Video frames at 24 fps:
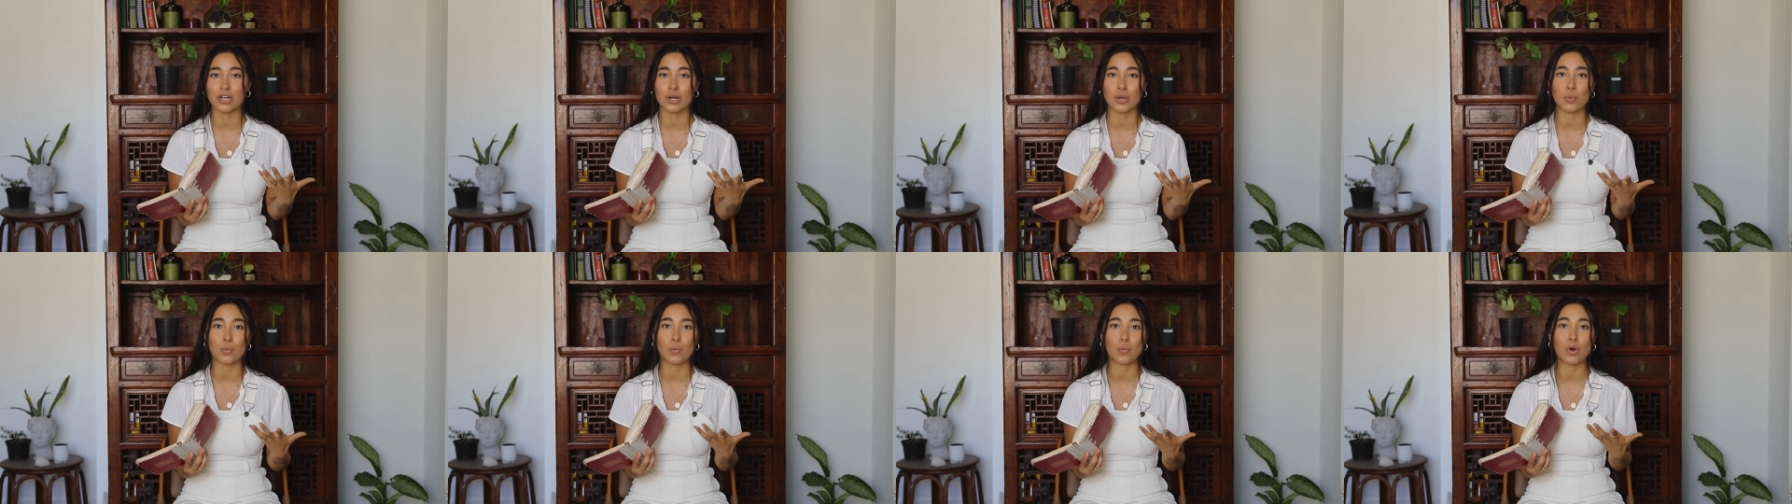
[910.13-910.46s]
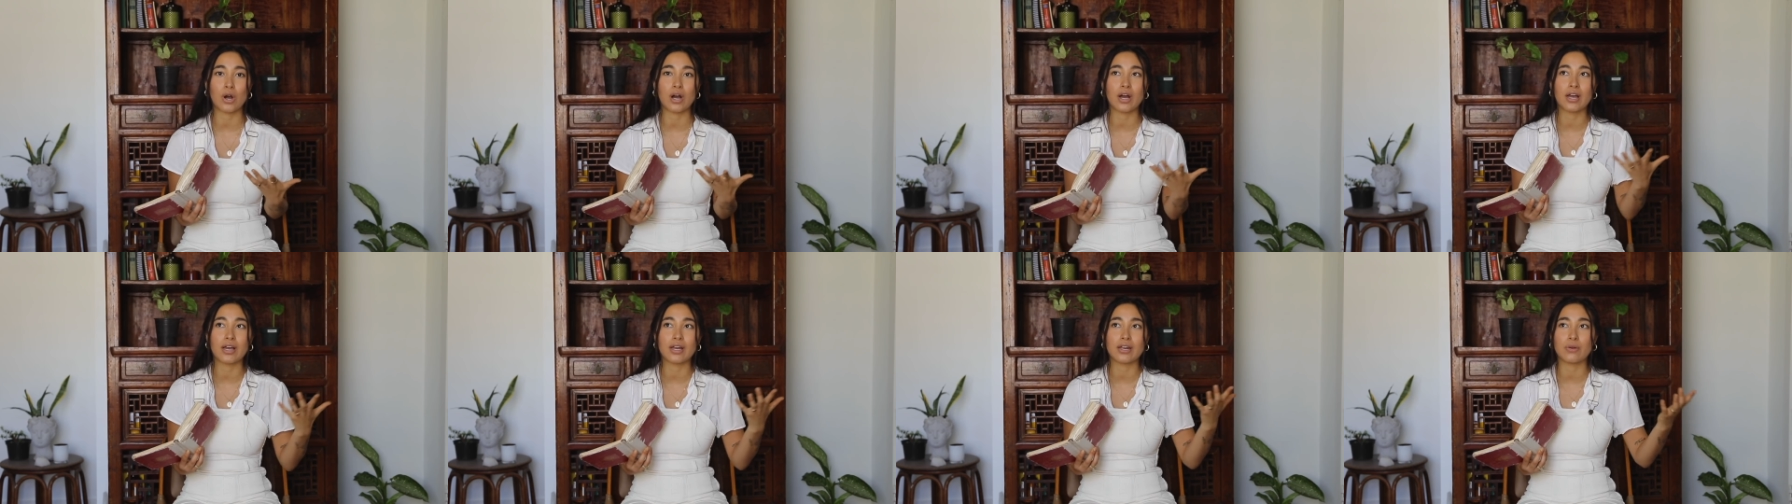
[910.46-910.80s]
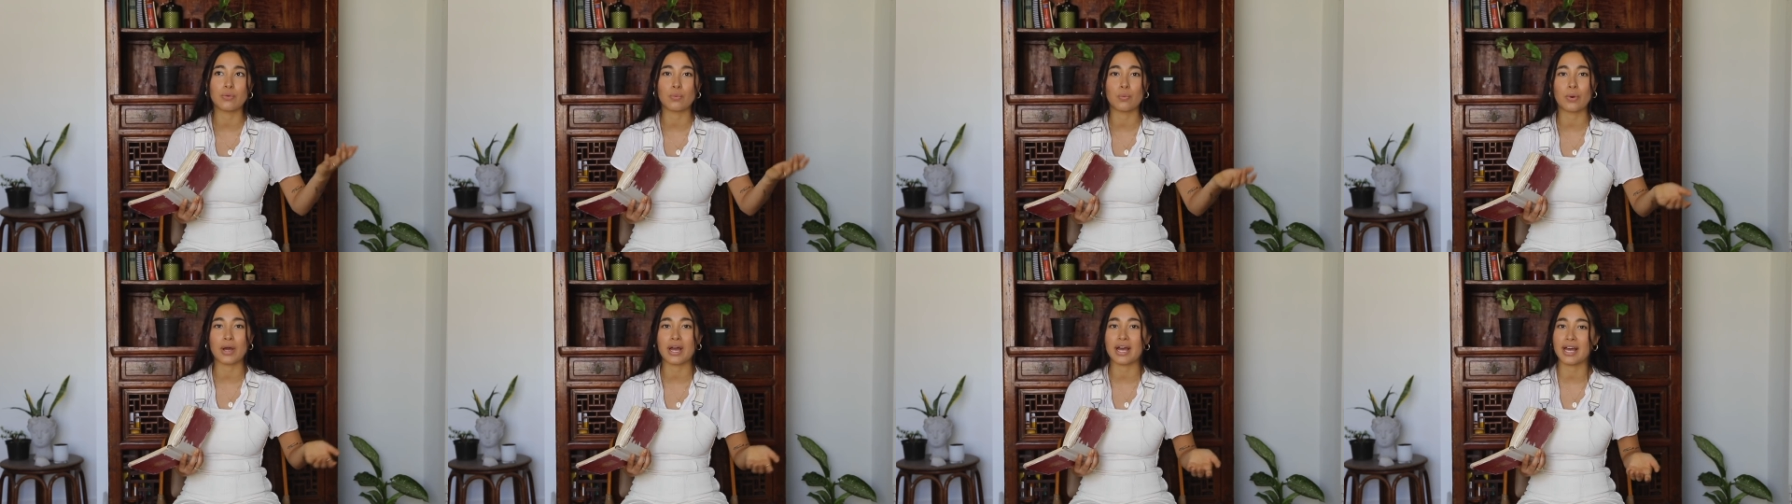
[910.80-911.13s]
are
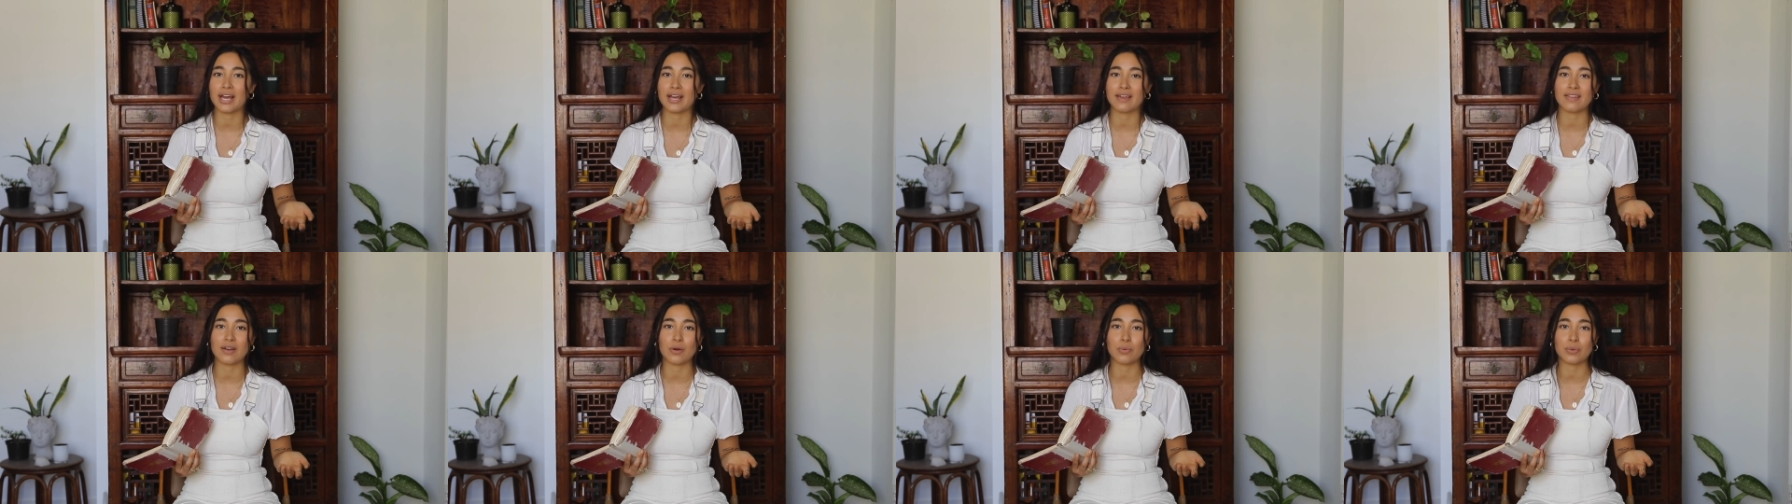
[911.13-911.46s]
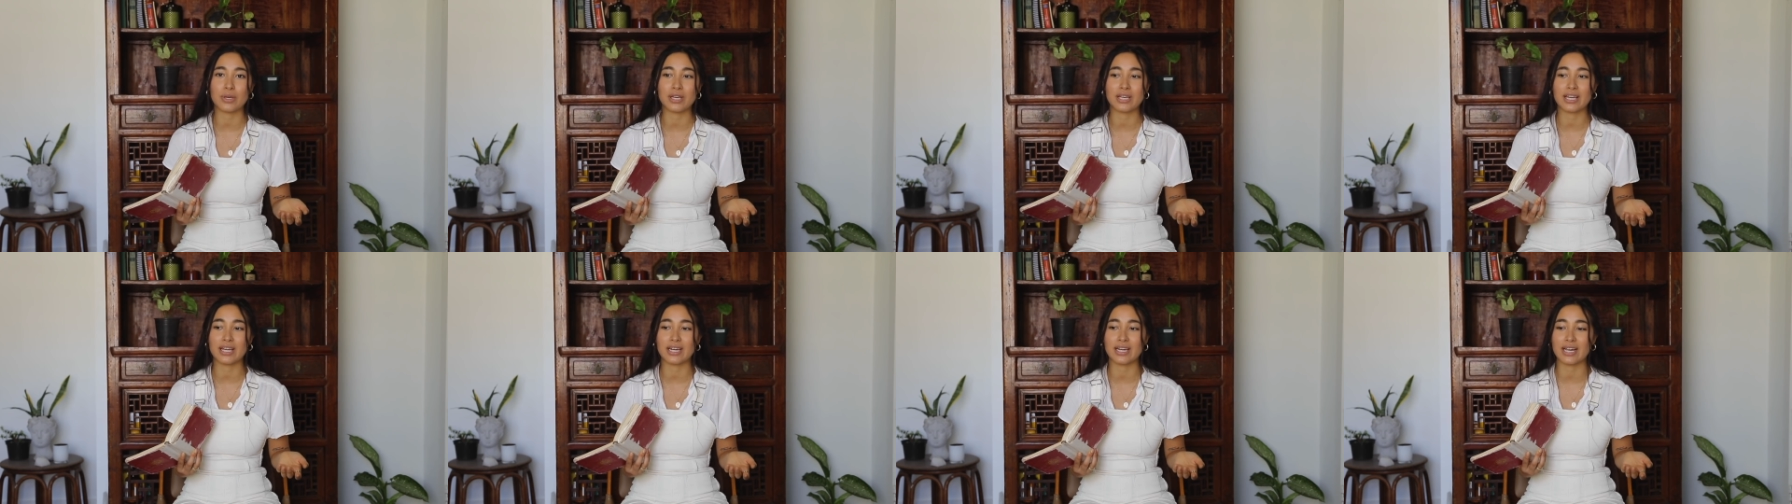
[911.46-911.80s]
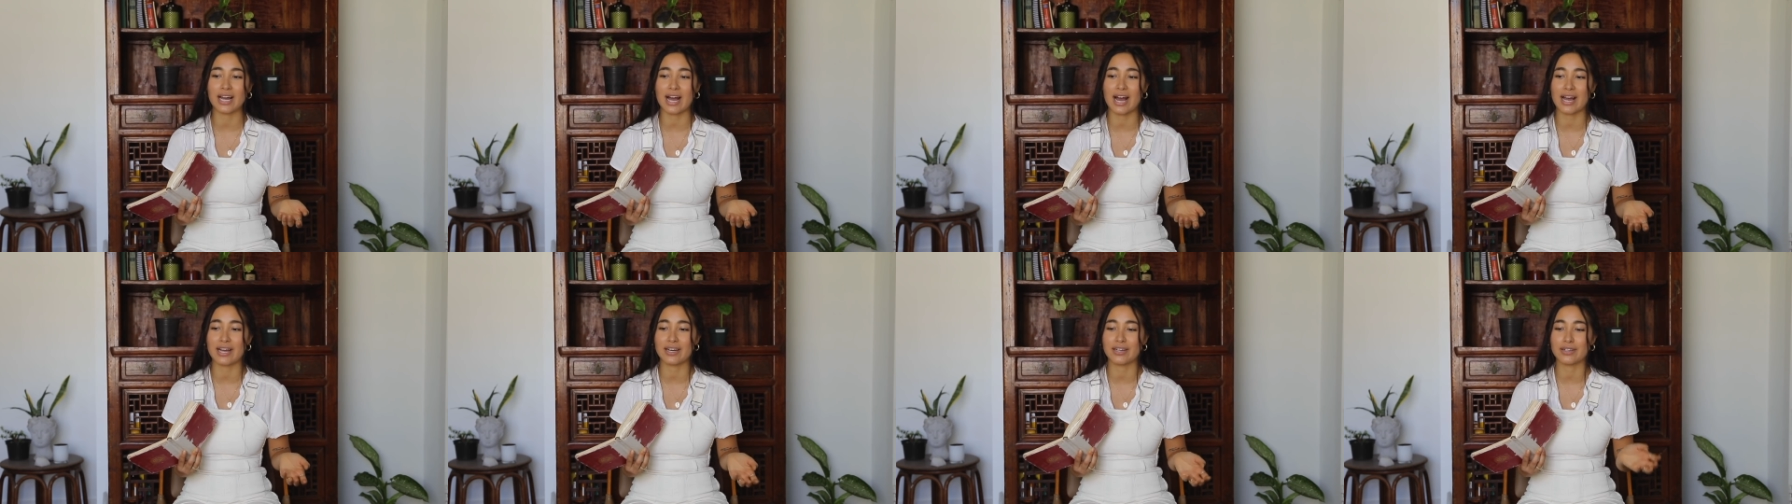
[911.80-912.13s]
one way that we can
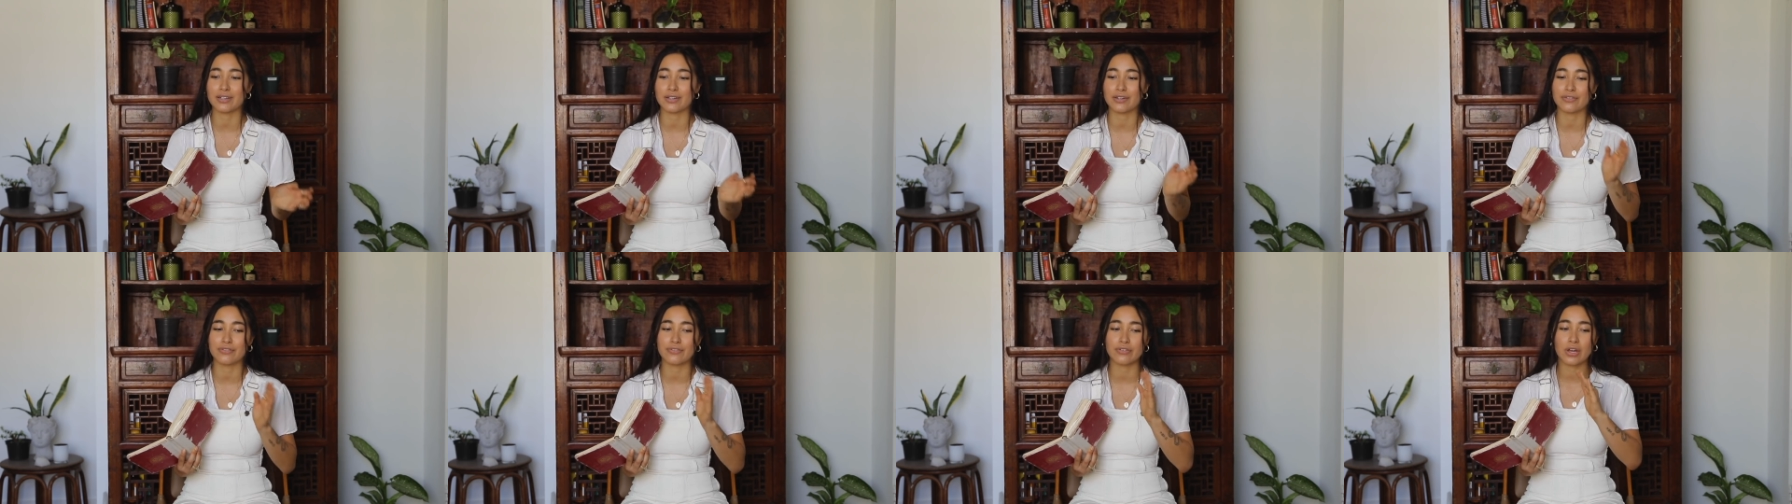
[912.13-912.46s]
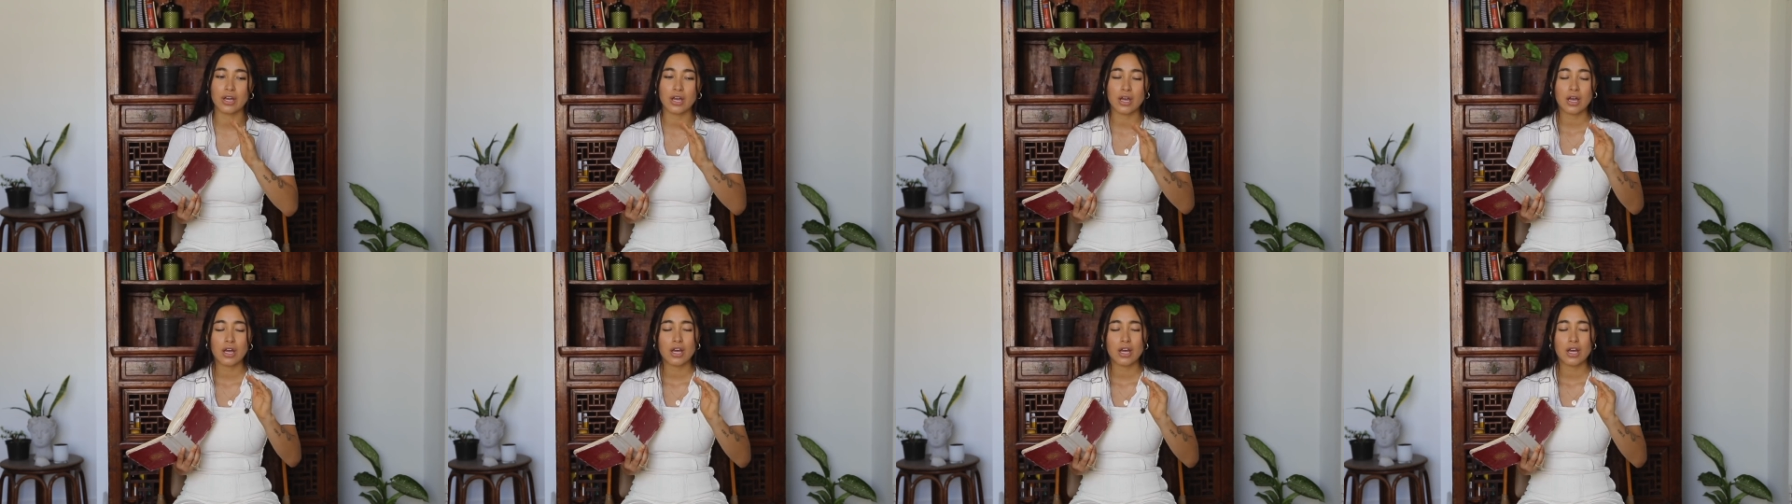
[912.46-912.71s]
kind of